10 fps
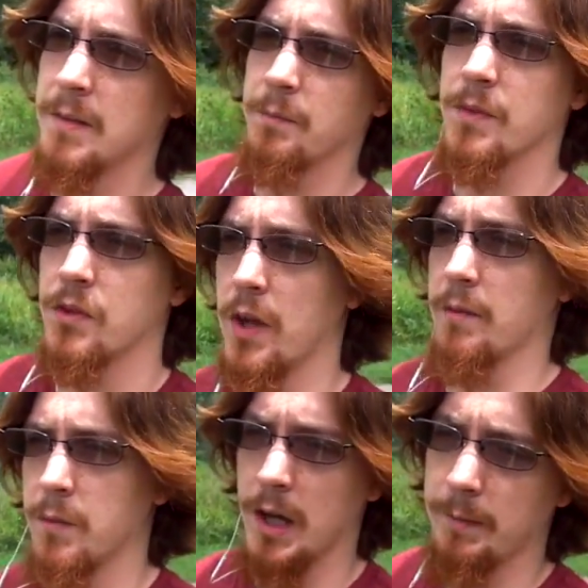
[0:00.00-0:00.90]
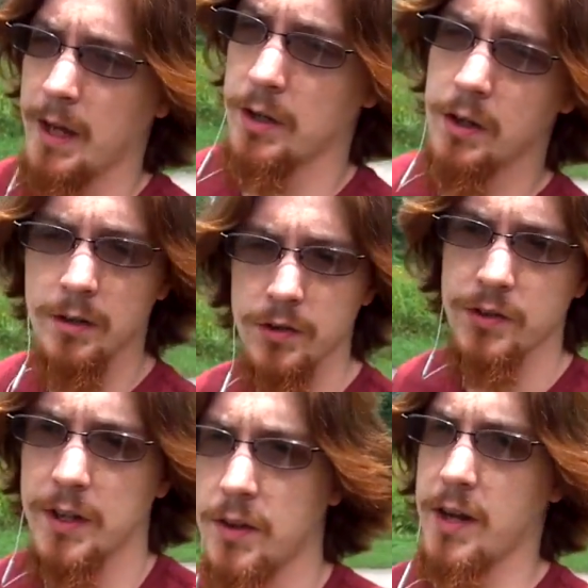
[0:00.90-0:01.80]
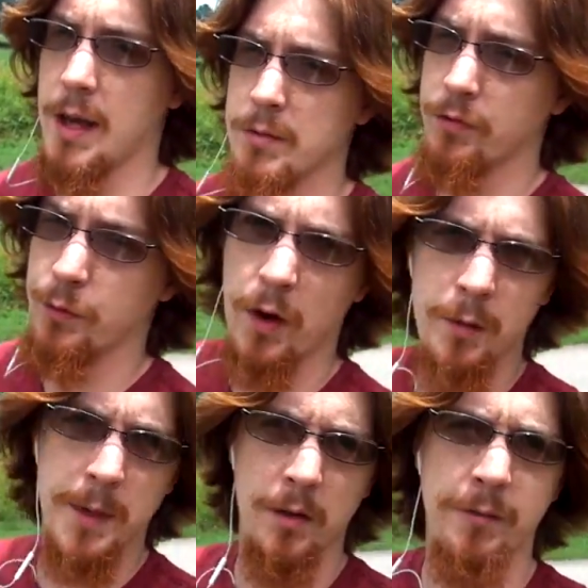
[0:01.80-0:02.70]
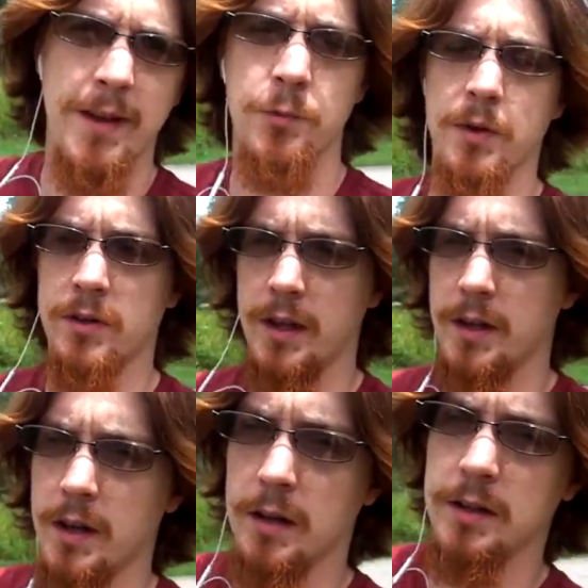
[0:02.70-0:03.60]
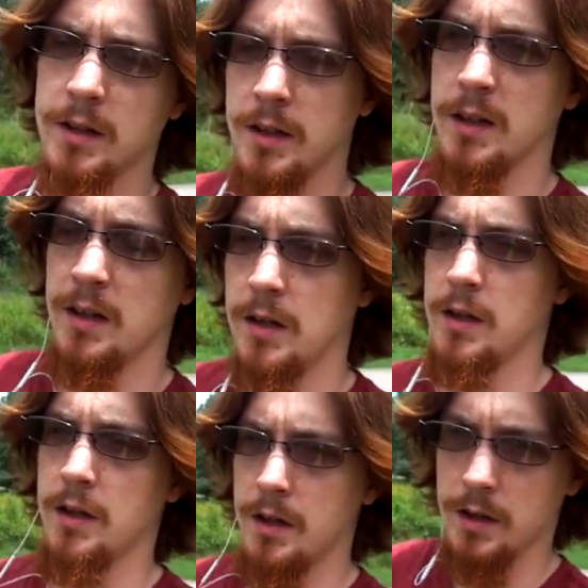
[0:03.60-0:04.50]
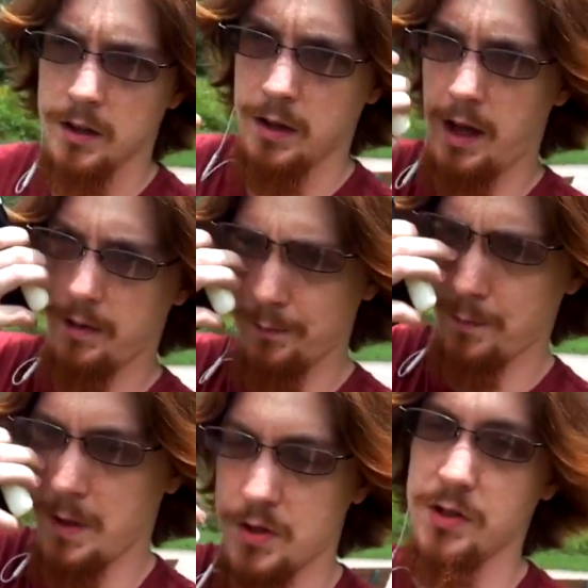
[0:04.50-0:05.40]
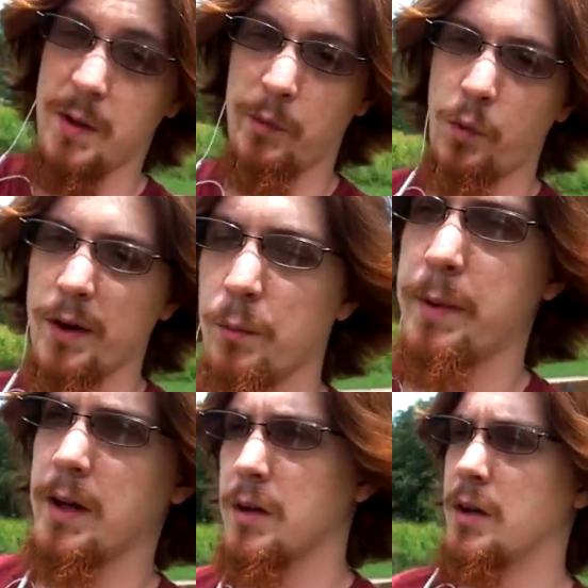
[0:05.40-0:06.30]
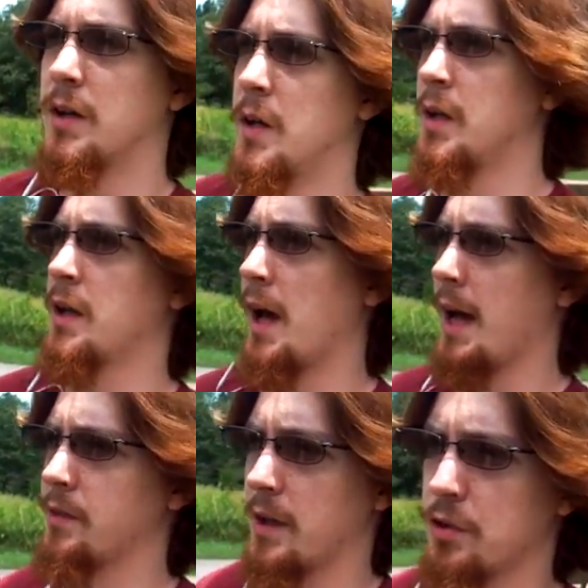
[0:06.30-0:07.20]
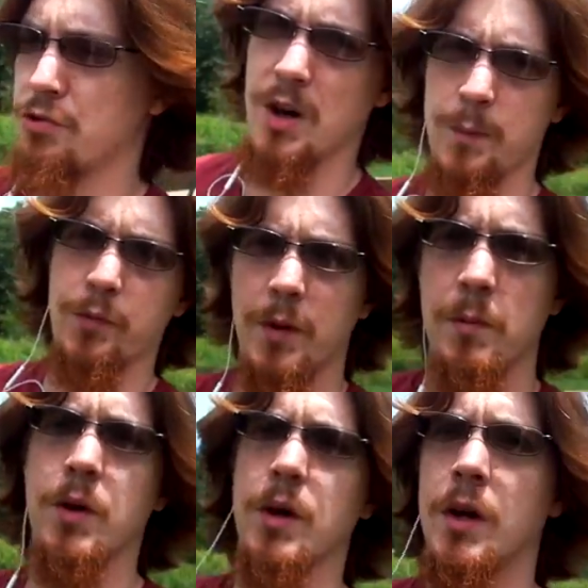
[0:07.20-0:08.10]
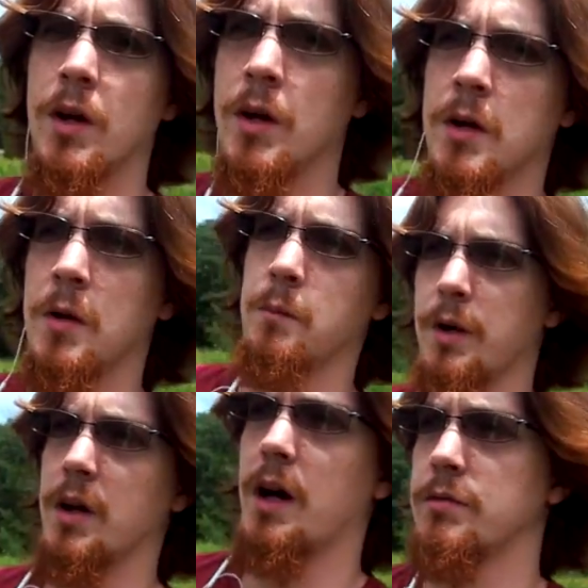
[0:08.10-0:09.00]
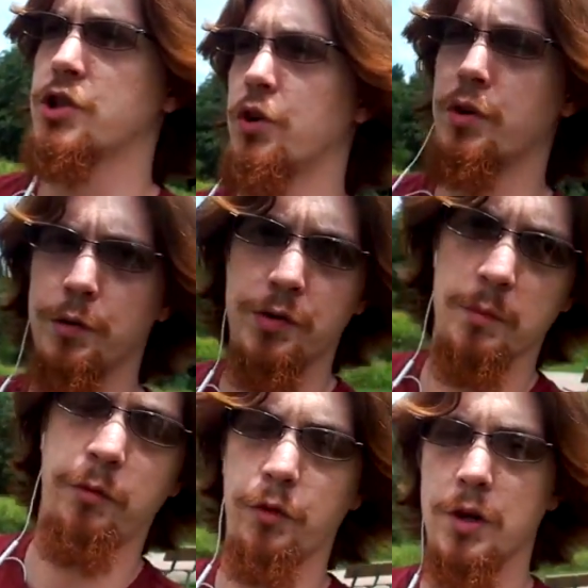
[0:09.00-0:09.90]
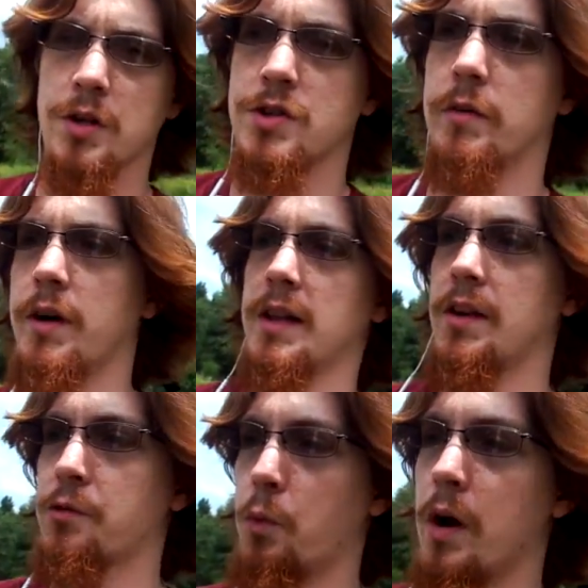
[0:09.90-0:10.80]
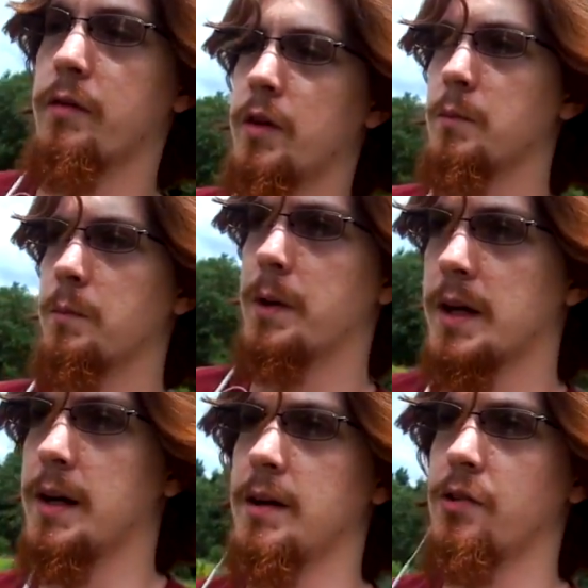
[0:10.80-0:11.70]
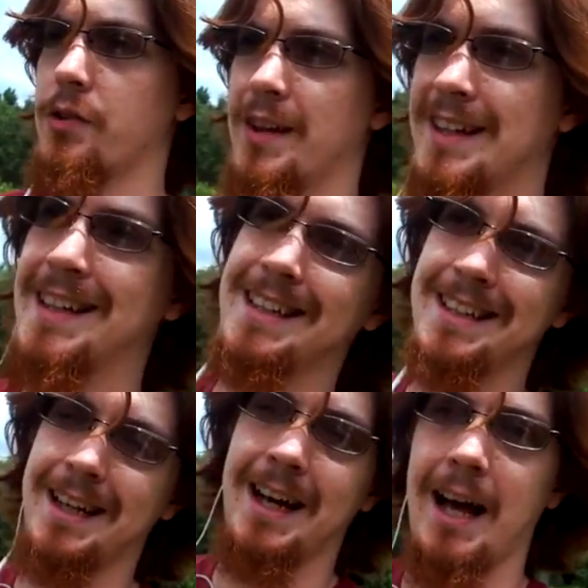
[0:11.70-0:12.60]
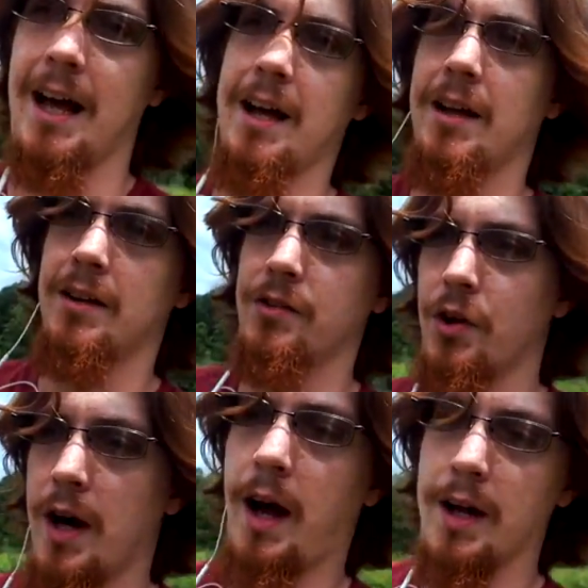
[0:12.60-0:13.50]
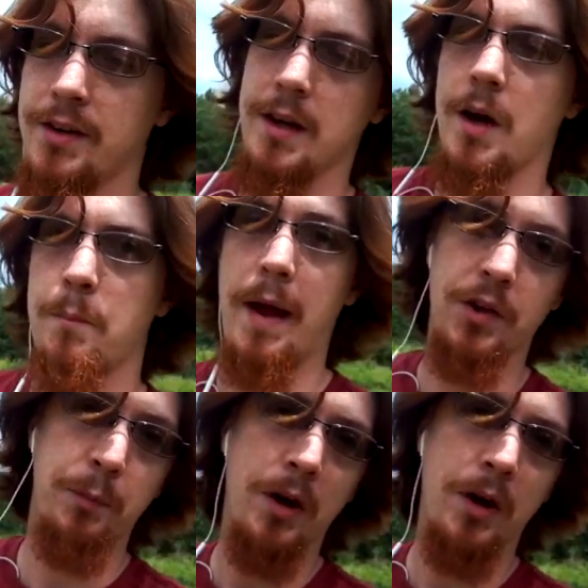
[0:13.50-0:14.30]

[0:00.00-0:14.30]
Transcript: yeah, I'm not gonna state the name. If you follow me on Facebook, then I've mentioned them quite a bit, as I do jobs for them. But I'll show you some footage of at least one of them, because so I did a baseball,